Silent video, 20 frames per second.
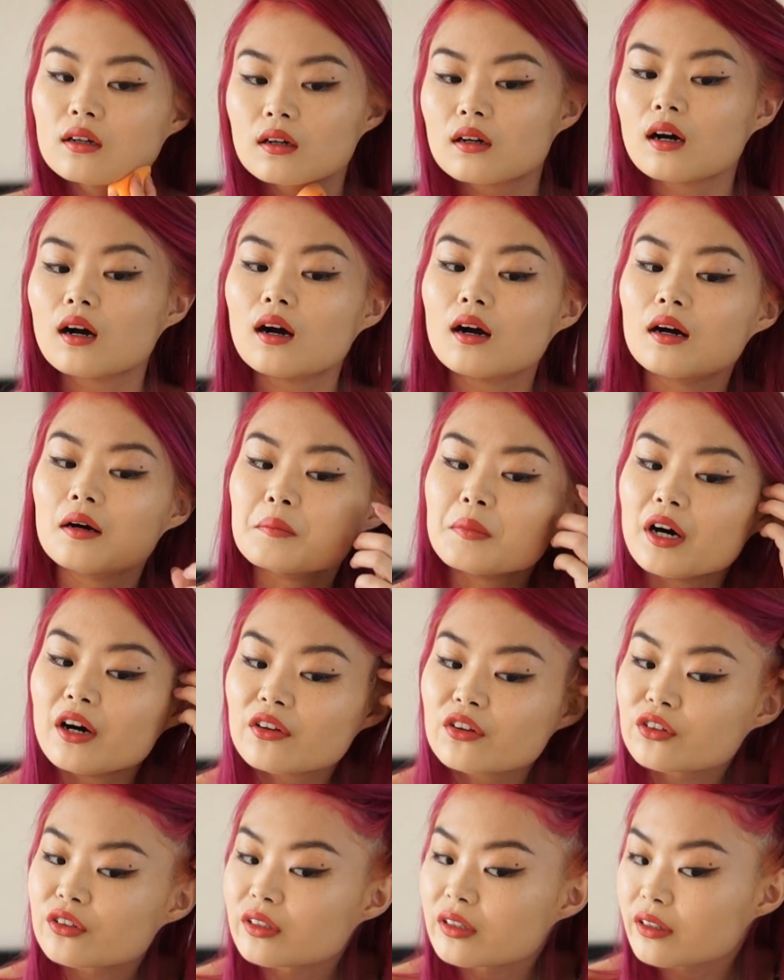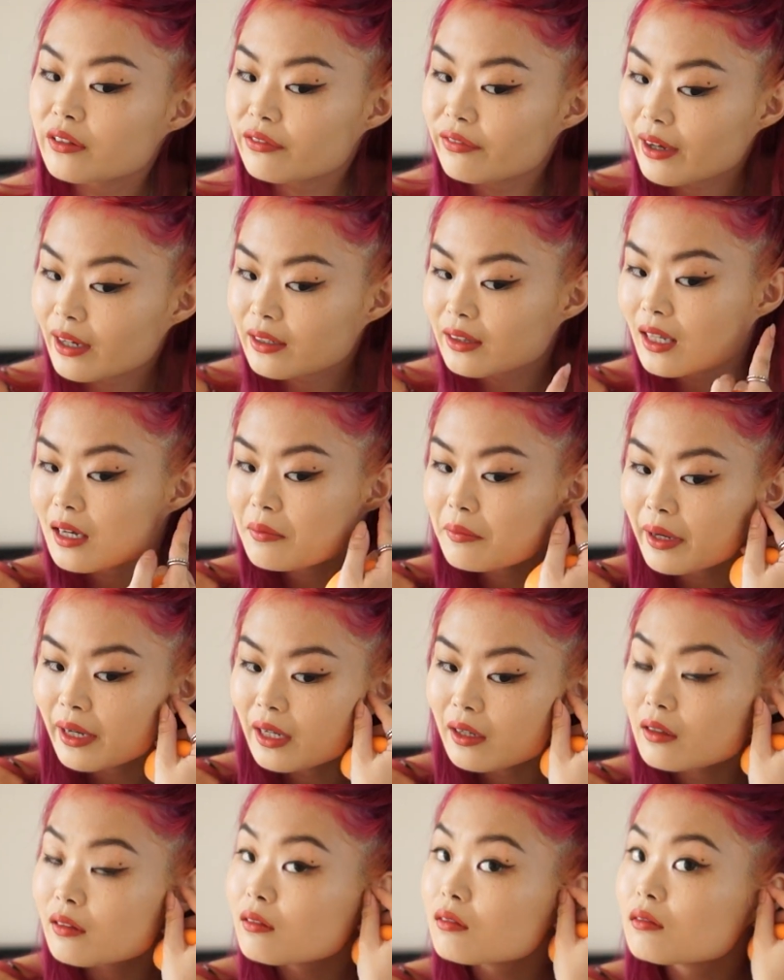Other than the fact that
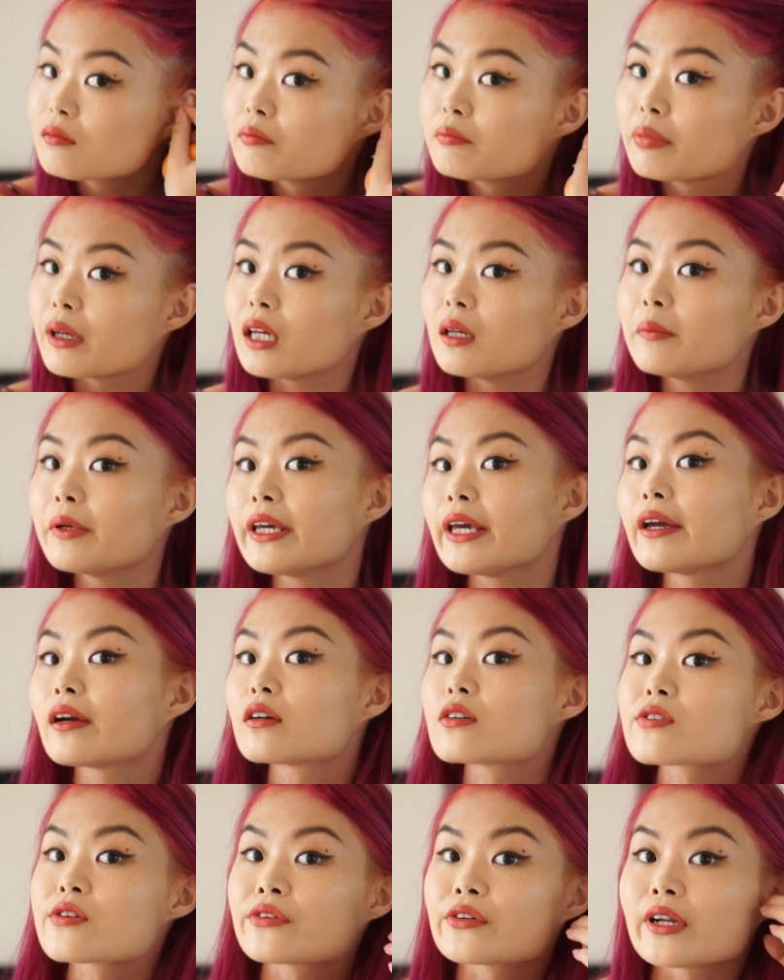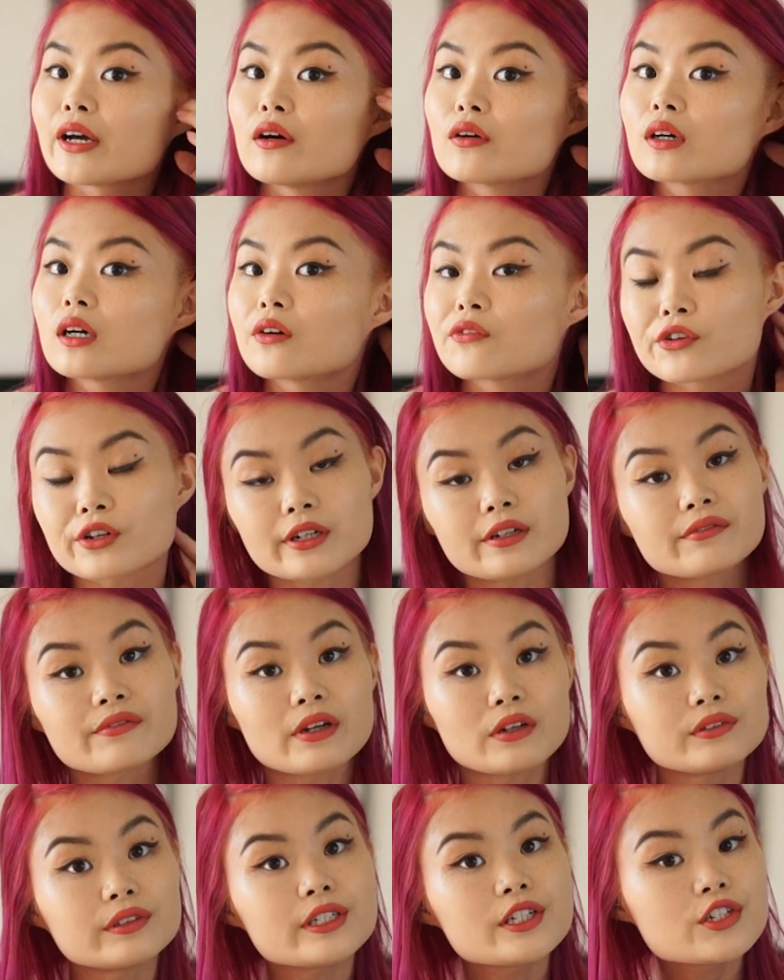my baby hairs are now covered in
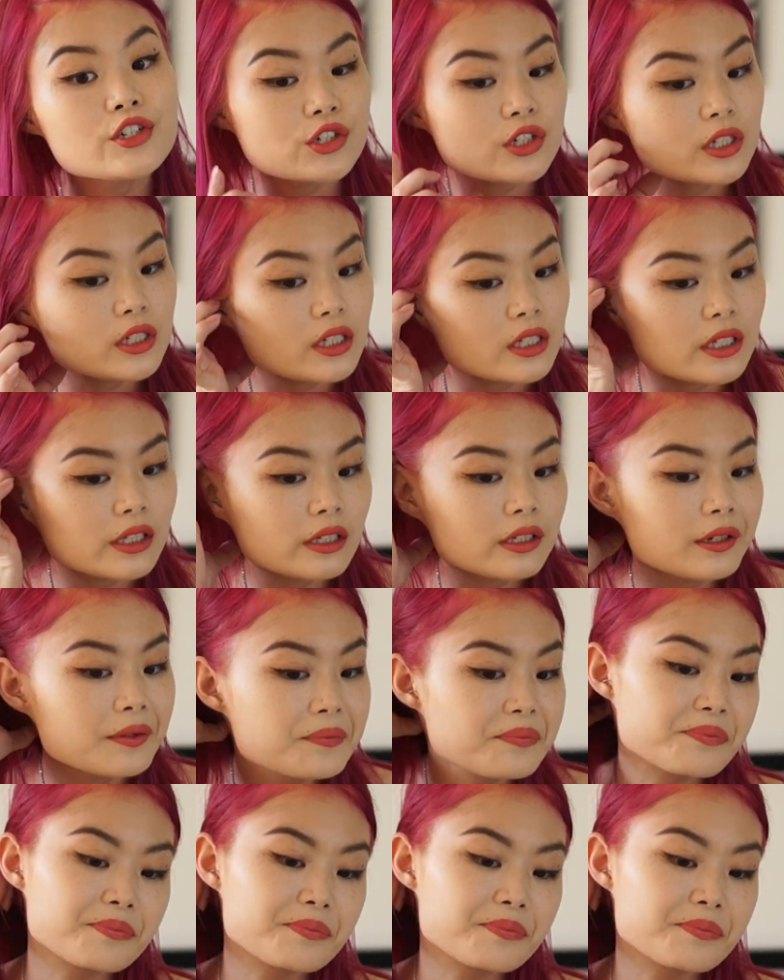foundation.